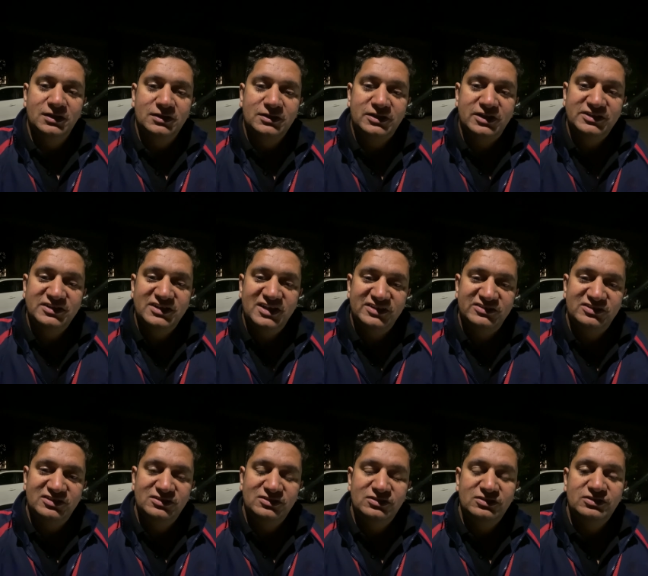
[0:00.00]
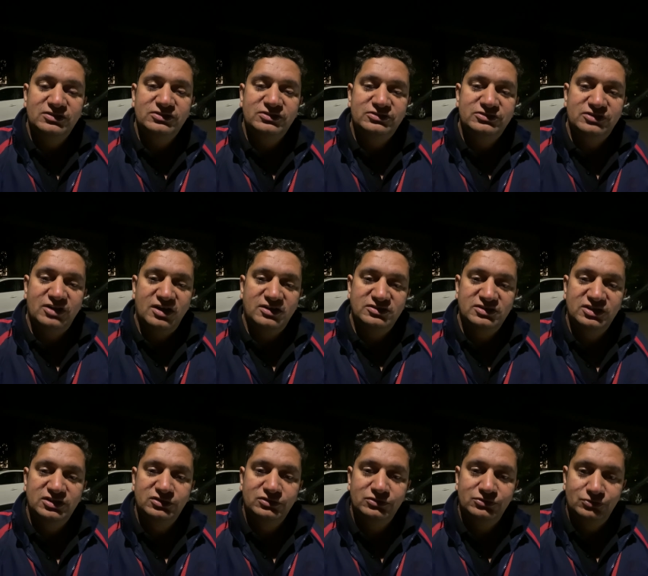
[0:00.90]
congestion
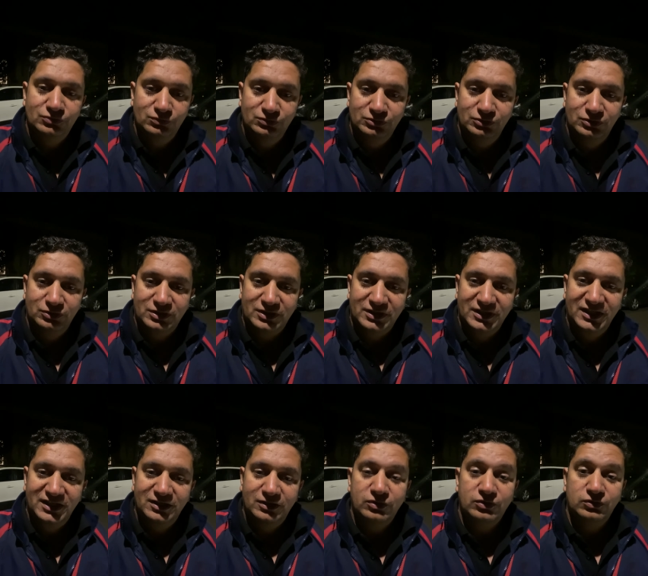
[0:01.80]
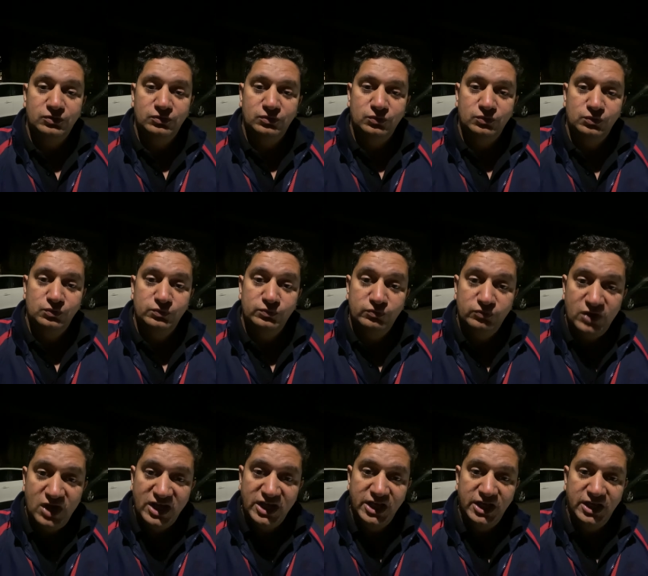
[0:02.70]
charging zone okay or zone
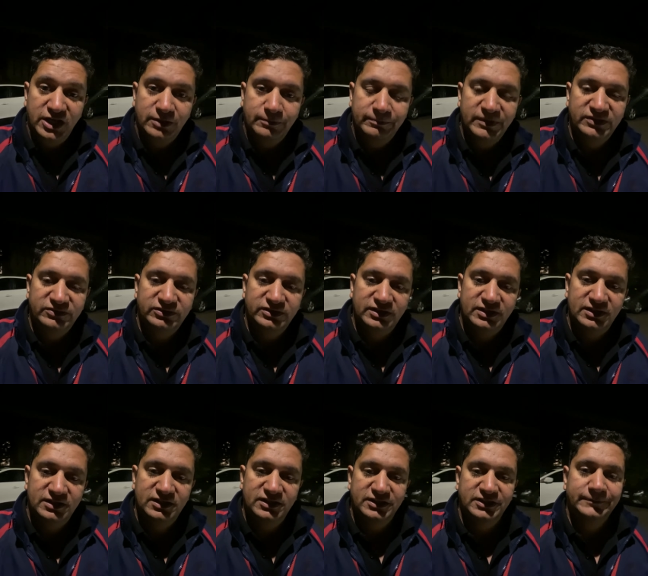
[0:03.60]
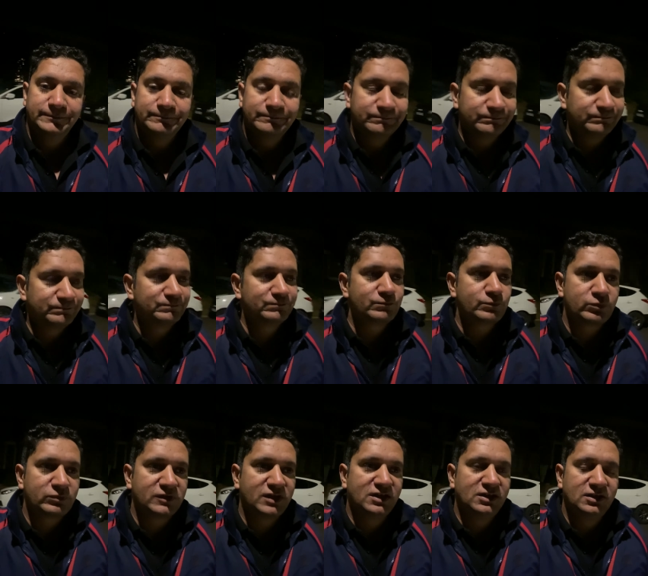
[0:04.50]
1 basically
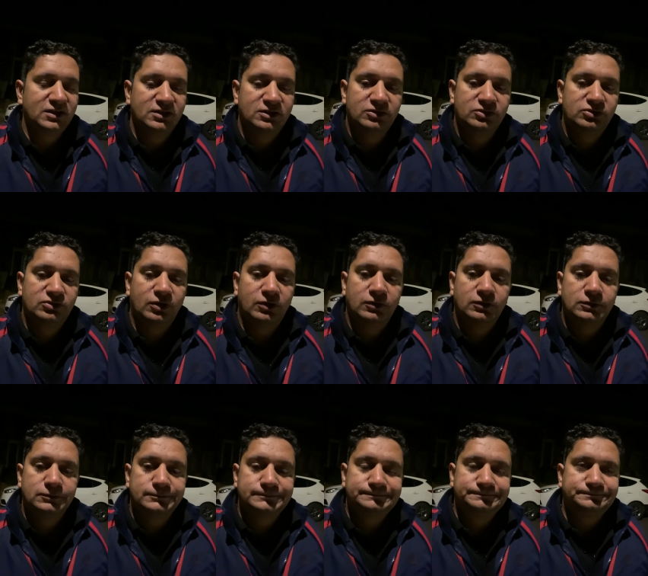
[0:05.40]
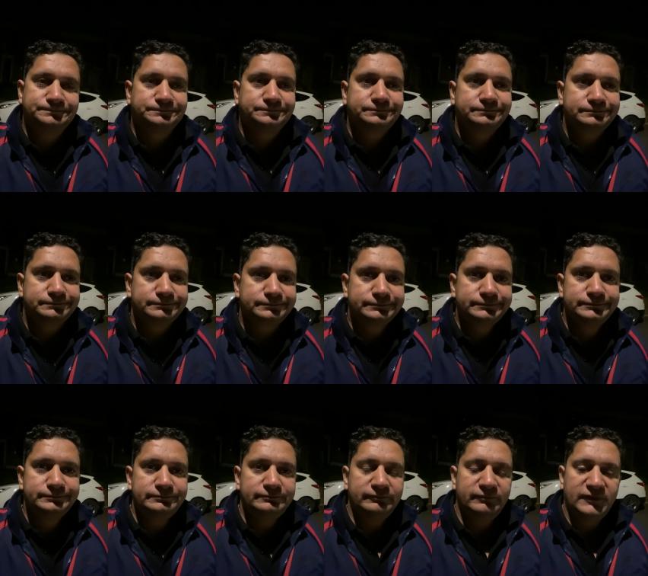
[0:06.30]
so
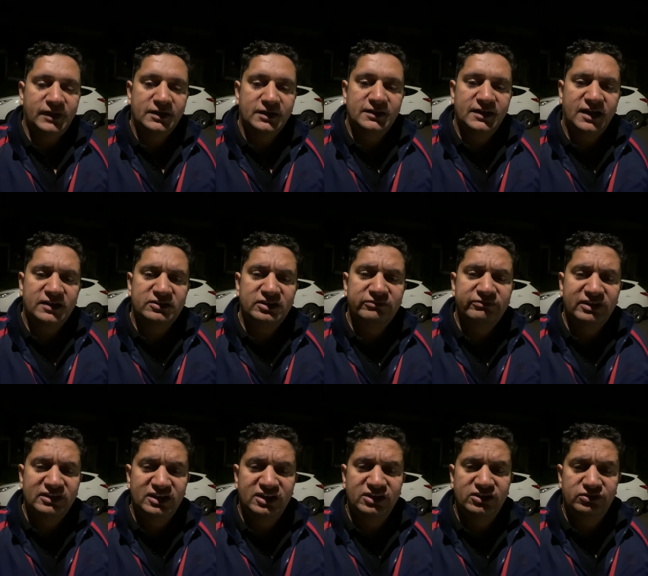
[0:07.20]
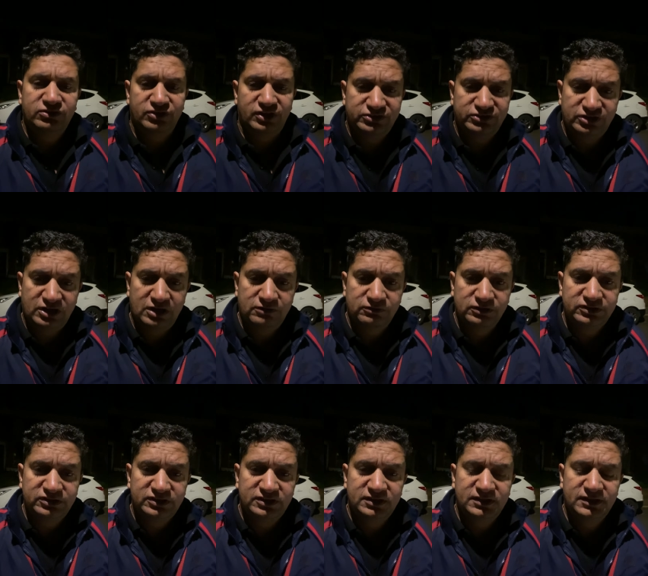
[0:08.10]
let's say when it is rush
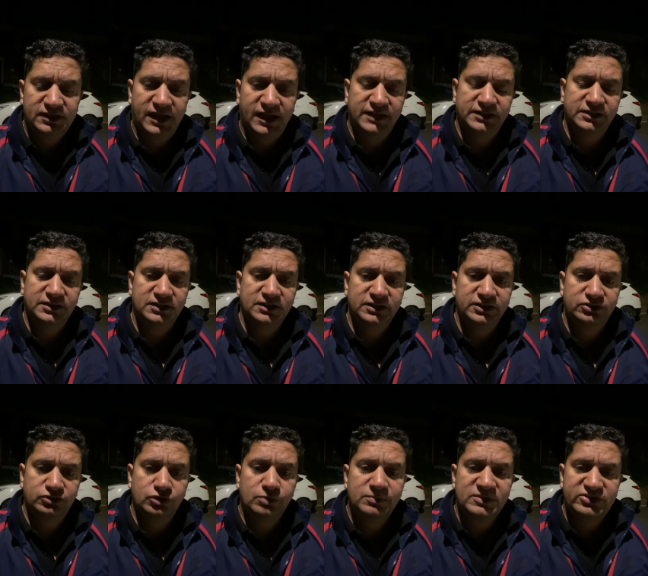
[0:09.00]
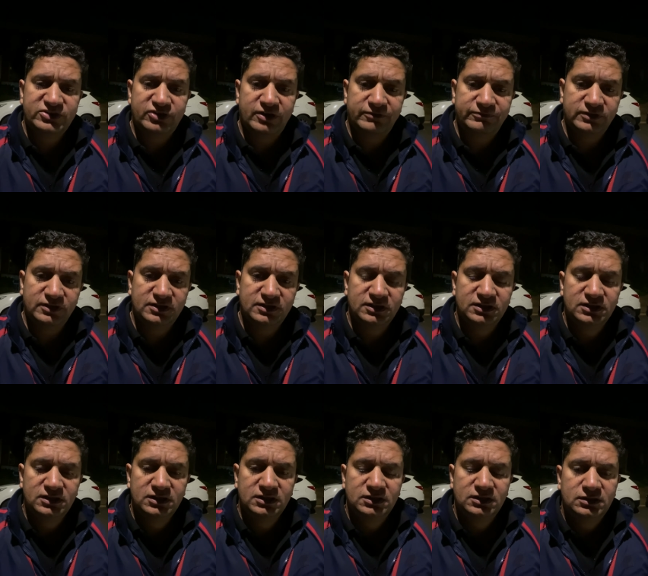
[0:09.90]
hours and there uh, is so much traffic
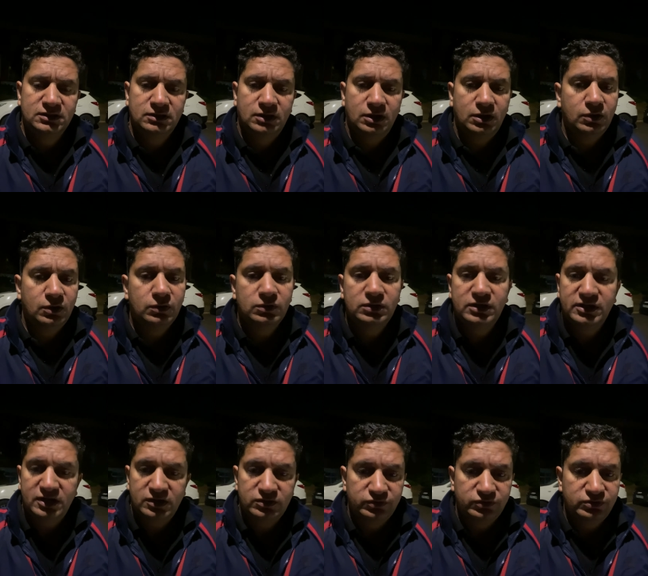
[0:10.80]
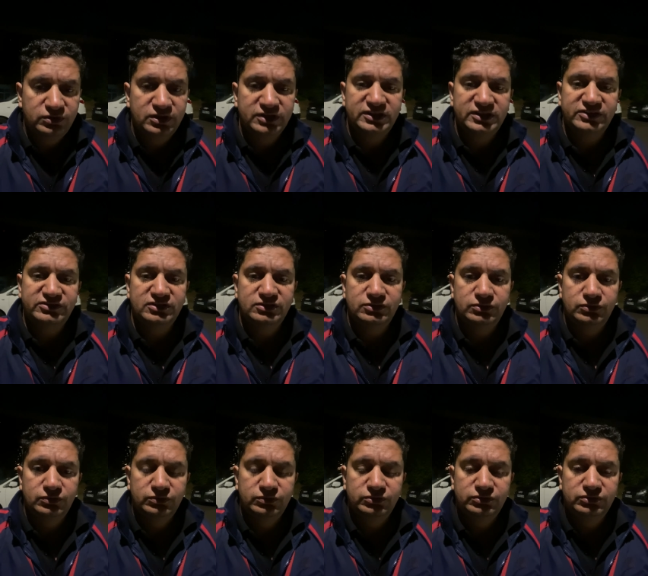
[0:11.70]
all around congestion
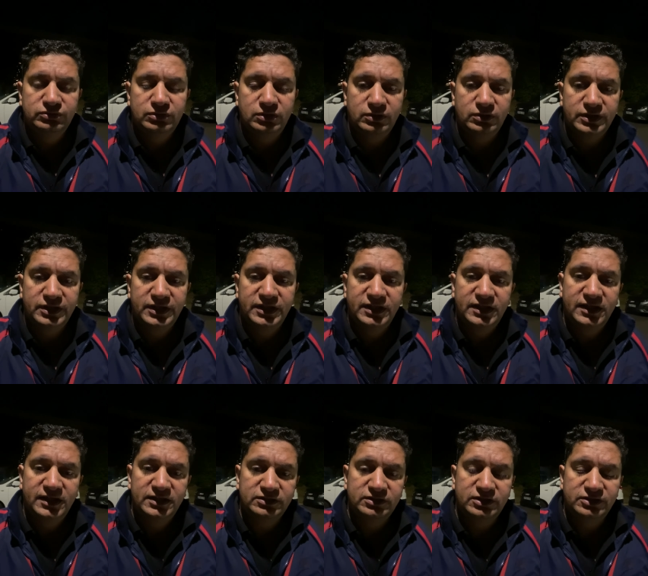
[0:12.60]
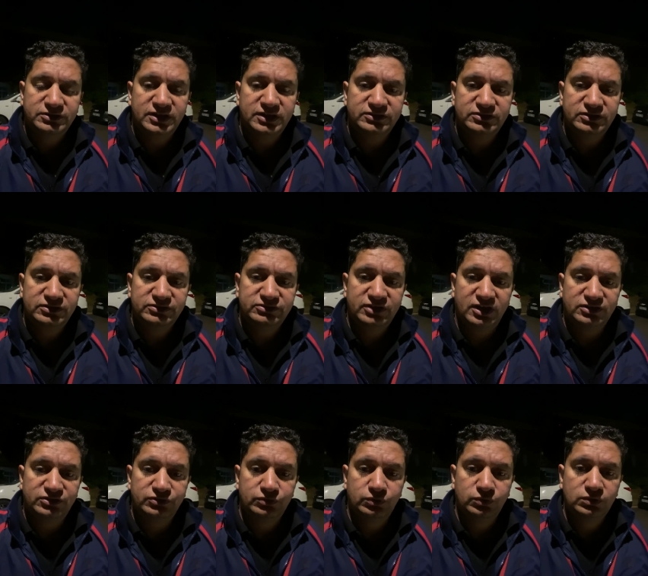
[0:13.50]
zone okay and congestion
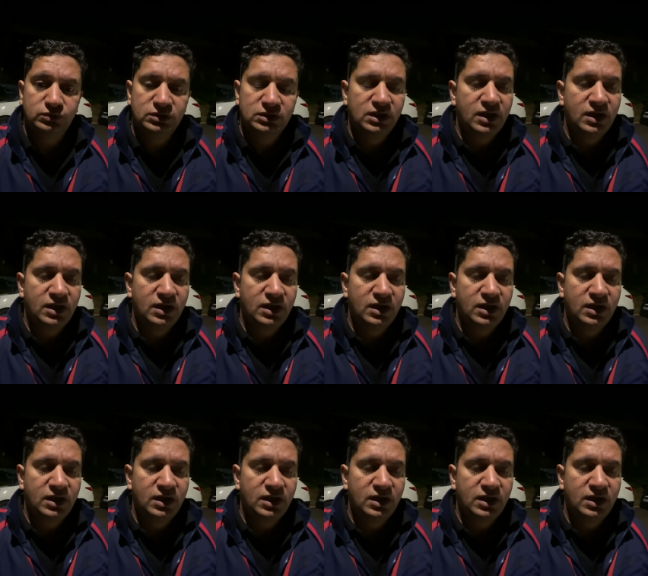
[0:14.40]
charge zone